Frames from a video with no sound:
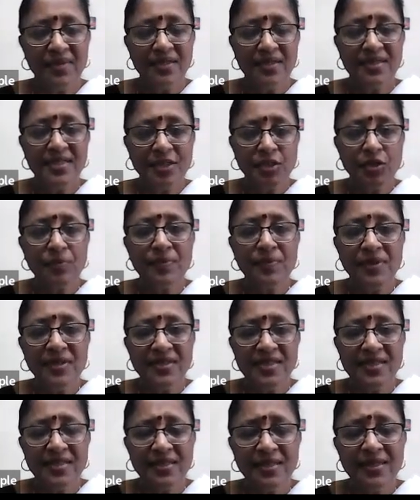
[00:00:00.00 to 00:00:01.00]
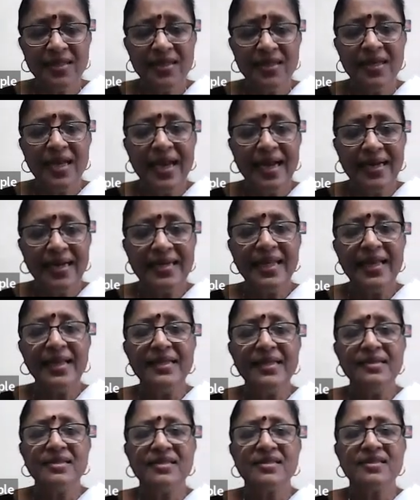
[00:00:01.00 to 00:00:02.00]
Such a person
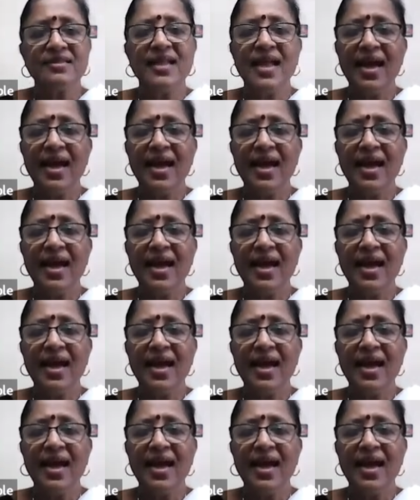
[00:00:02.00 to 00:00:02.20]
attains